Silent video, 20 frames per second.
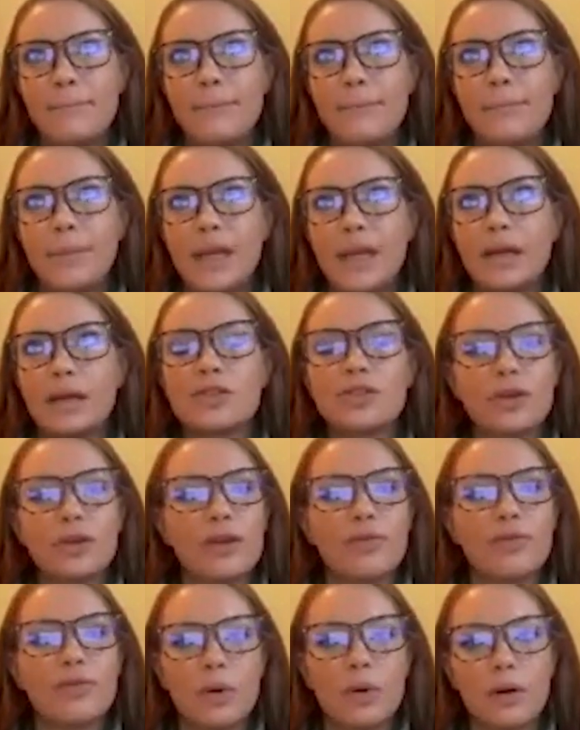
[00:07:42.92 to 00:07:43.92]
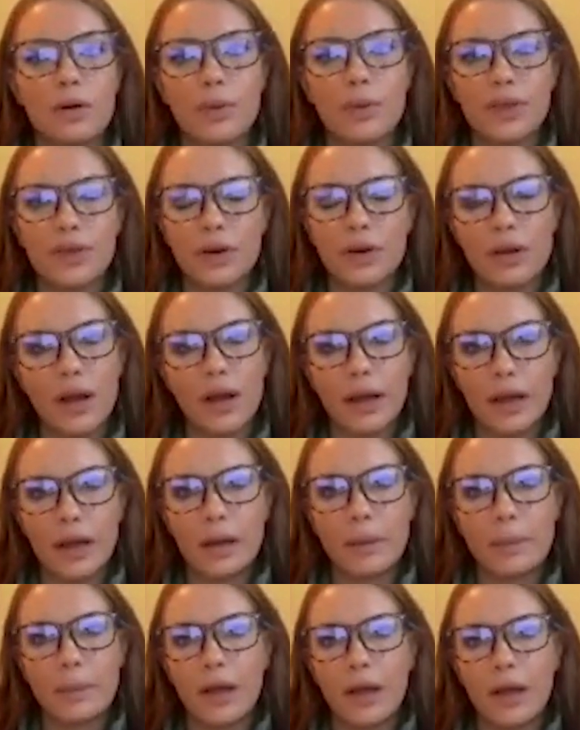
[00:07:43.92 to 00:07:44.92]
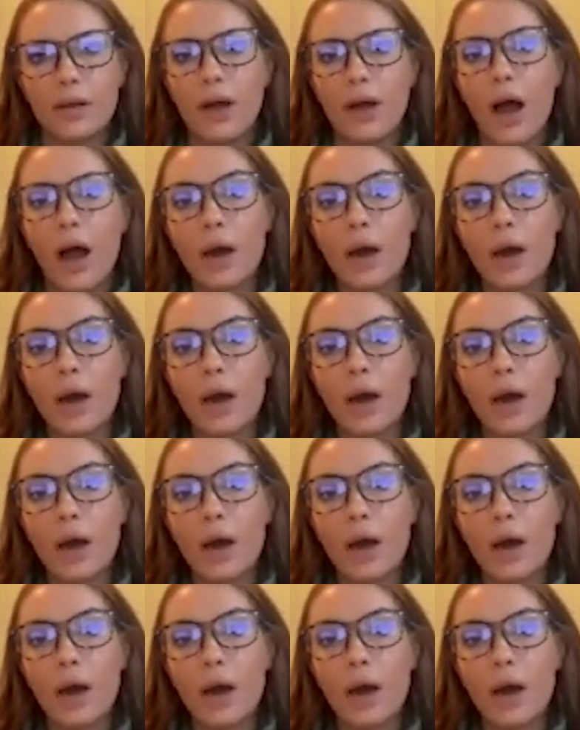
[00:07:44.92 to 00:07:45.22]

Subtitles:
being straightforward with your client about